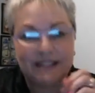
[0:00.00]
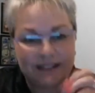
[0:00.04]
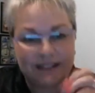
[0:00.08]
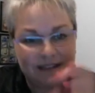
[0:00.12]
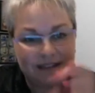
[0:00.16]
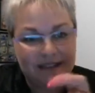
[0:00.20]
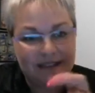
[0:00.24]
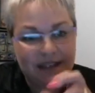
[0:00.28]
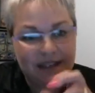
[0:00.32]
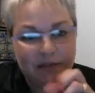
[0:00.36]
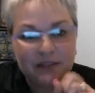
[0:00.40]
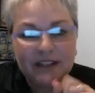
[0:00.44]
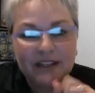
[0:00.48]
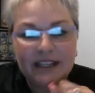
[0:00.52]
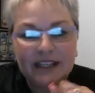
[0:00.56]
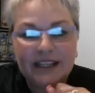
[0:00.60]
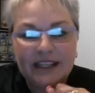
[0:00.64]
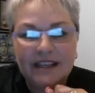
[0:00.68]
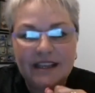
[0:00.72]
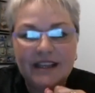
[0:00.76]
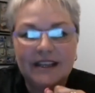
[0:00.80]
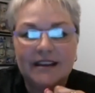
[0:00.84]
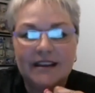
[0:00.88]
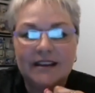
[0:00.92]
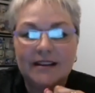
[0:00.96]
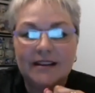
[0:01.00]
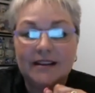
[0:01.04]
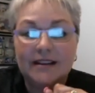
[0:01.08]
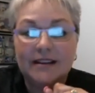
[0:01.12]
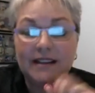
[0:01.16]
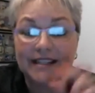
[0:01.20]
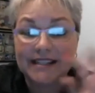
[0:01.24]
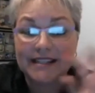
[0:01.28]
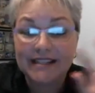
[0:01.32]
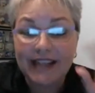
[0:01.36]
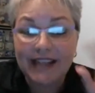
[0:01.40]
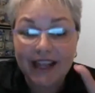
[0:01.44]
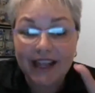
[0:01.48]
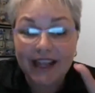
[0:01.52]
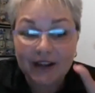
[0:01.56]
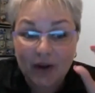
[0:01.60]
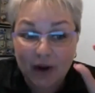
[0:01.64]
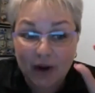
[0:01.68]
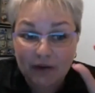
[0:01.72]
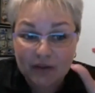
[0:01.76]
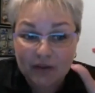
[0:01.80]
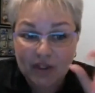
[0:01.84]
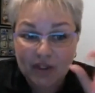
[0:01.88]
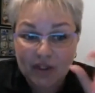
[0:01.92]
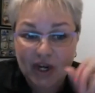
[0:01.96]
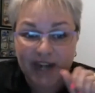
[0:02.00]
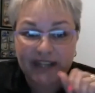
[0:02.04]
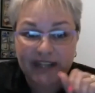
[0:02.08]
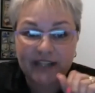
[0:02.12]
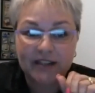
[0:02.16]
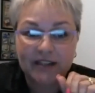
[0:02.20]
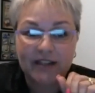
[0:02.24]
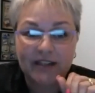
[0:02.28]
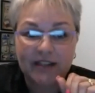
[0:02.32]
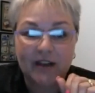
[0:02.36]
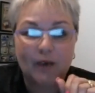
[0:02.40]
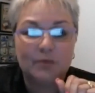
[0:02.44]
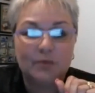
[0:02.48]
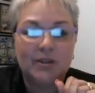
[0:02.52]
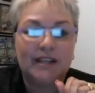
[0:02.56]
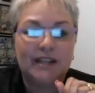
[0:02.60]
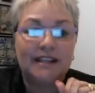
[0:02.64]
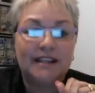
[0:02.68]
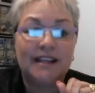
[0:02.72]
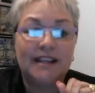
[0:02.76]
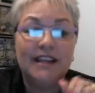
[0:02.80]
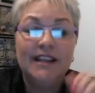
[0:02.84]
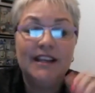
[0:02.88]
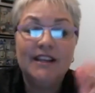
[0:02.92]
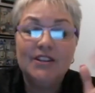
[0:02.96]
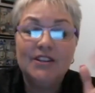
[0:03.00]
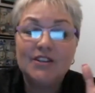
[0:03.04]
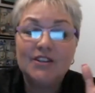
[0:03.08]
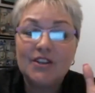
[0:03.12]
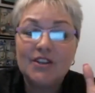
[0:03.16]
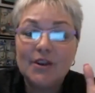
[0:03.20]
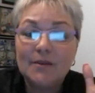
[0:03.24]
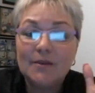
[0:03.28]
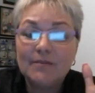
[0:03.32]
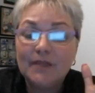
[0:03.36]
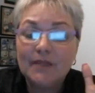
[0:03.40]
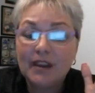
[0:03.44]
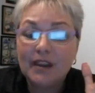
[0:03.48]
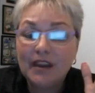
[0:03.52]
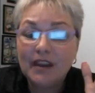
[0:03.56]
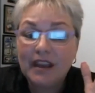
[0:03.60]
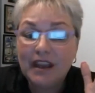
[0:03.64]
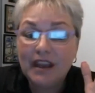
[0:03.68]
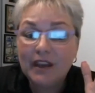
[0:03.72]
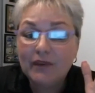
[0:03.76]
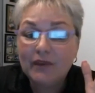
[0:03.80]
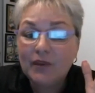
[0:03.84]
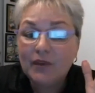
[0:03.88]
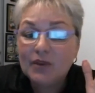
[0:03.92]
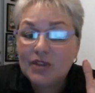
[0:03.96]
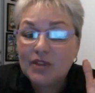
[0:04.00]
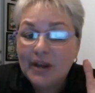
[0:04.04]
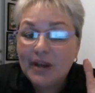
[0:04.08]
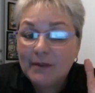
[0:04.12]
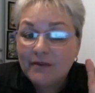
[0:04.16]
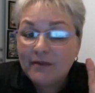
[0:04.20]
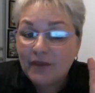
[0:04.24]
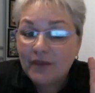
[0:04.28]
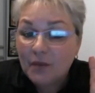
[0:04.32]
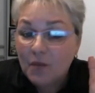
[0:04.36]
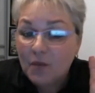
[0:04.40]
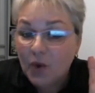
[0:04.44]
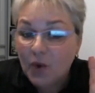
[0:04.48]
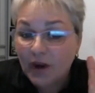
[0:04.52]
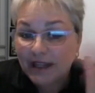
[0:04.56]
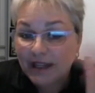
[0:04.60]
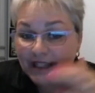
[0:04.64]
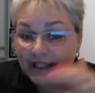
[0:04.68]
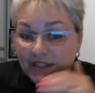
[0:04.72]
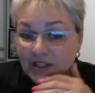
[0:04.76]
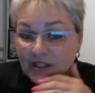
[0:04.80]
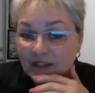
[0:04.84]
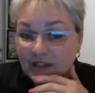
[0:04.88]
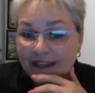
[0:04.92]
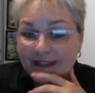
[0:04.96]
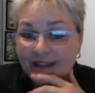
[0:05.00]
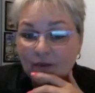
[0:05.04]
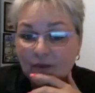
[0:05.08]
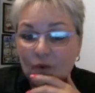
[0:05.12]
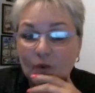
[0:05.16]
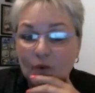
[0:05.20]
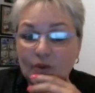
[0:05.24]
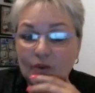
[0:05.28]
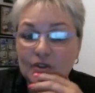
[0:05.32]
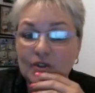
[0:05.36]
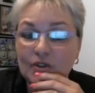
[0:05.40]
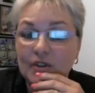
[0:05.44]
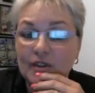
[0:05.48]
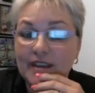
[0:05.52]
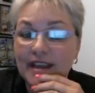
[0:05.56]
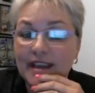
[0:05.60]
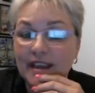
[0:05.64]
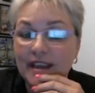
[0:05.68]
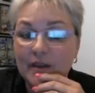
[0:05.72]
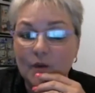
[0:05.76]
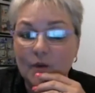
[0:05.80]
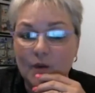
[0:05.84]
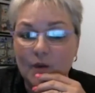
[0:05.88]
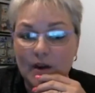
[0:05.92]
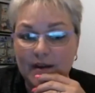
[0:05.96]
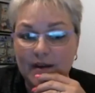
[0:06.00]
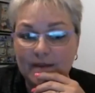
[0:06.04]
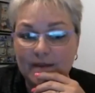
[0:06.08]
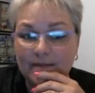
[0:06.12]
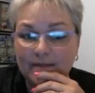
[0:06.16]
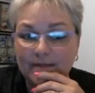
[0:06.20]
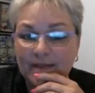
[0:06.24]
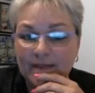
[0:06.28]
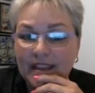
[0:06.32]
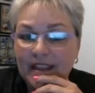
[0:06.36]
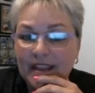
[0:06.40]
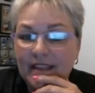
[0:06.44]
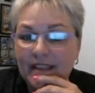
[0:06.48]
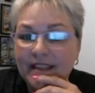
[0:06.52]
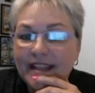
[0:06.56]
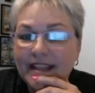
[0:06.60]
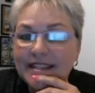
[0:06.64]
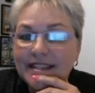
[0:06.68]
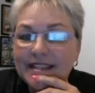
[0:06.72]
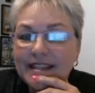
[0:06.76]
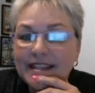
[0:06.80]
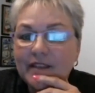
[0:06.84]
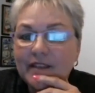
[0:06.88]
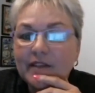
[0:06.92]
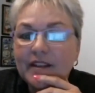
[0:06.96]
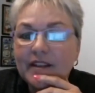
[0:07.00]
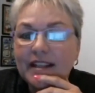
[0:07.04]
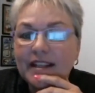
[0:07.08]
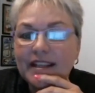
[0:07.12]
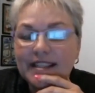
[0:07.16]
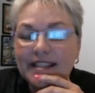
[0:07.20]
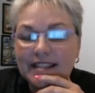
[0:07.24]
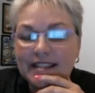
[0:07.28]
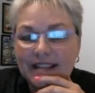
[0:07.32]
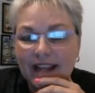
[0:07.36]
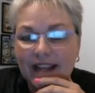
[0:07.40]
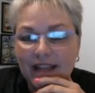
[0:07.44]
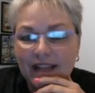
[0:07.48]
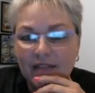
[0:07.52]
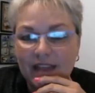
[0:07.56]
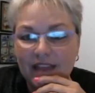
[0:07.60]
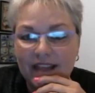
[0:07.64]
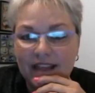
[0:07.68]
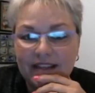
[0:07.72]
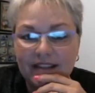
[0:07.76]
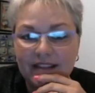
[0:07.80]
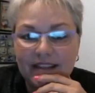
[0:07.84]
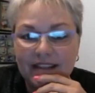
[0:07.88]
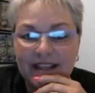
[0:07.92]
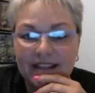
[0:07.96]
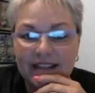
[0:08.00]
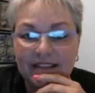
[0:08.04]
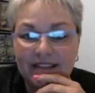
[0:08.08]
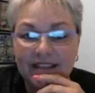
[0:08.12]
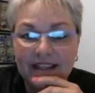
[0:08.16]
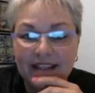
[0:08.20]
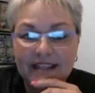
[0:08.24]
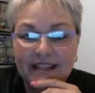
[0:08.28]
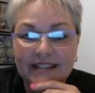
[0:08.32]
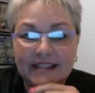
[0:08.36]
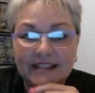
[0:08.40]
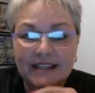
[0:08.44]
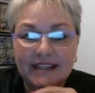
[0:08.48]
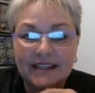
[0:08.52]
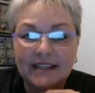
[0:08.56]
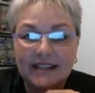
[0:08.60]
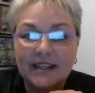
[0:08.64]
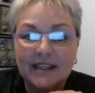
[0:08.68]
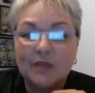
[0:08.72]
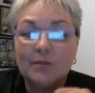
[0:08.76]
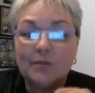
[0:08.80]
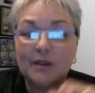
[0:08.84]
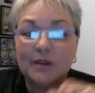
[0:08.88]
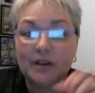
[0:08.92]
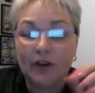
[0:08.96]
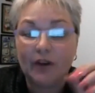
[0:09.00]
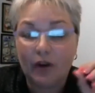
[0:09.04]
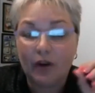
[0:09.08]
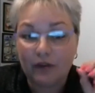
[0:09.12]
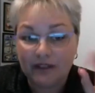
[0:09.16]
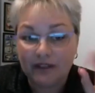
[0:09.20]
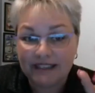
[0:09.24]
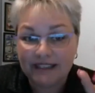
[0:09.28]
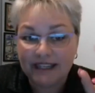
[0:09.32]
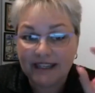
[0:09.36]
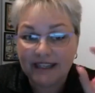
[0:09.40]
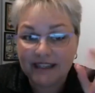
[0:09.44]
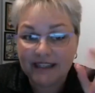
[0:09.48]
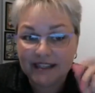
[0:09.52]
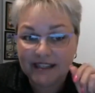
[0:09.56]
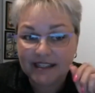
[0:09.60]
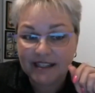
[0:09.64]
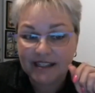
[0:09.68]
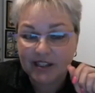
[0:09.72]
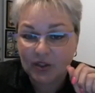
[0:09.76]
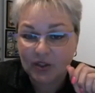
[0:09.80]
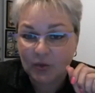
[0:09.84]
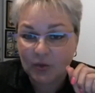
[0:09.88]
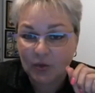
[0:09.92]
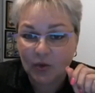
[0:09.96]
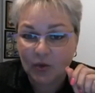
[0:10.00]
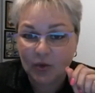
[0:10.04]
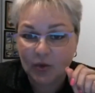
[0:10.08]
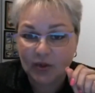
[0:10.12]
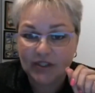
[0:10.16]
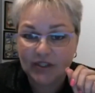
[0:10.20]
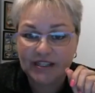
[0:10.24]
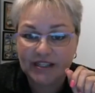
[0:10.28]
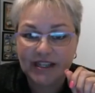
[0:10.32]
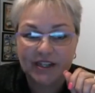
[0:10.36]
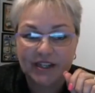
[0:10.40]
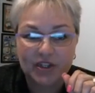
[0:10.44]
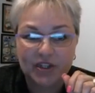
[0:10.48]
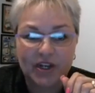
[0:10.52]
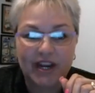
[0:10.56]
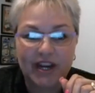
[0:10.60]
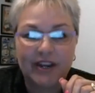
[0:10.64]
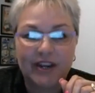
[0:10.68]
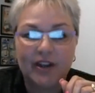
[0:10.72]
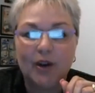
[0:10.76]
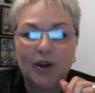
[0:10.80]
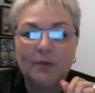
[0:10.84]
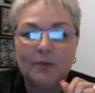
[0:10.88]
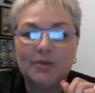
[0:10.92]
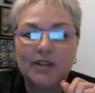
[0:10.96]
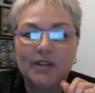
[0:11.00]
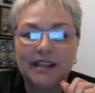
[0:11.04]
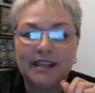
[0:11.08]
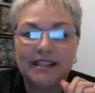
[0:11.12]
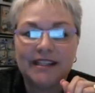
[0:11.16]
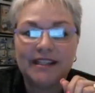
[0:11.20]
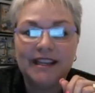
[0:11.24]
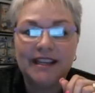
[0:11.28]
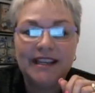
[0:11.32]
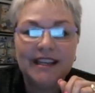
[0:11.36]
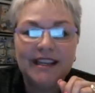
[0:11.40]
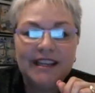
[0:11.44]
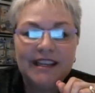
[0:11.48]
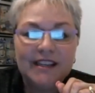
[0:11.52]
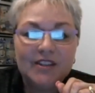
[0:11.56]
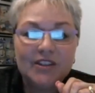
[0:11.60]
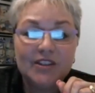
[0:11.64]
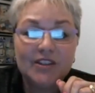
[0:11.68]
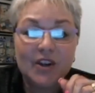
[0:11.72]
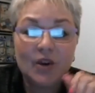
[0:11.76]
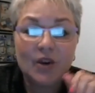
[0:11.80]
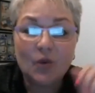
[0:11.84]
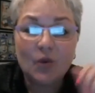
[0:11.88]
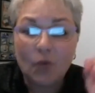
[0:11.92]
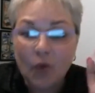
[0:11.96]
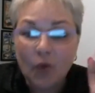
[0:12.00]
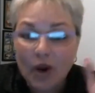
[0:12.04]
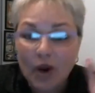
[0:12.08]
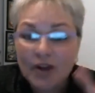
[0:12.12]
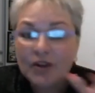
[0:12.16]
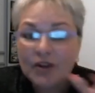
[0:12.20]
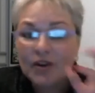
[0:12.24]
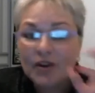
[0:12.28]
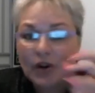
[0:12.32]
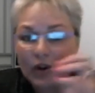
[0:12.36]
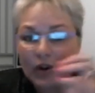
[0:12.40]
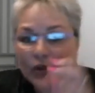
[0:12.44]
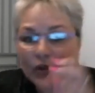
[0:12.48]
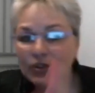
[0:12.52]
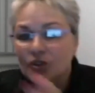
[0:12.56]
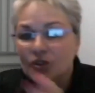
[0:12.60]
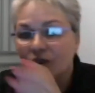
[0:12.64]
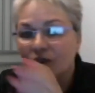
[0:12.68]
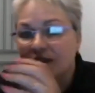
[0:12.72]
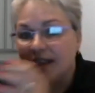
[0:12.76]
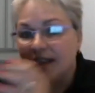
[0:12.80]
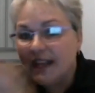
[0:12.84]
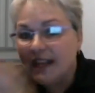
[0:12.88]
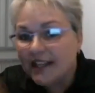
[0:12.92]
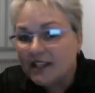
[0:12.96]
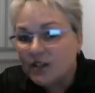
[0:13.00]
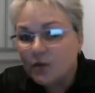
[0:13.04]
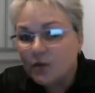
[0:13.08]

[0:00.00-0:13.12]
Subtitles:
definitely a sign of shiny object. So if you jump from one internet course to the other one, that's definitely a sign that there's a little bit of a tendency towards a shiny object. So one goal to the next